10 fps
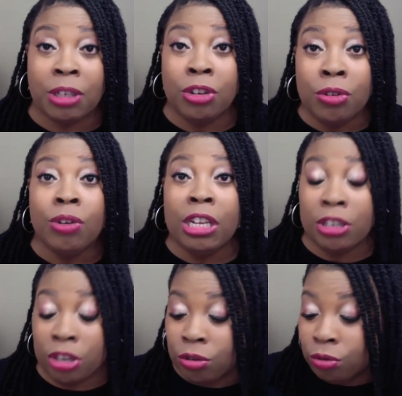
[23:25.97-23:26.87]
You
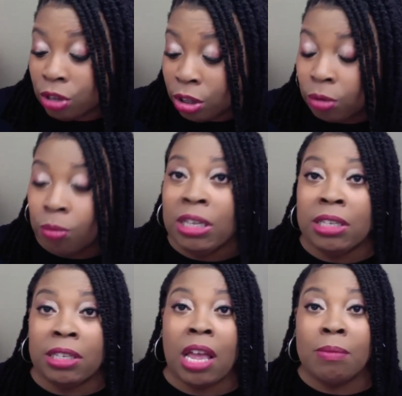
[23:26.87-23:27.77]
need to use the three
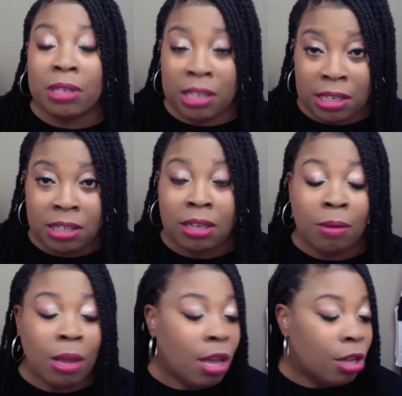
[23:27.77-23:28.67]
step system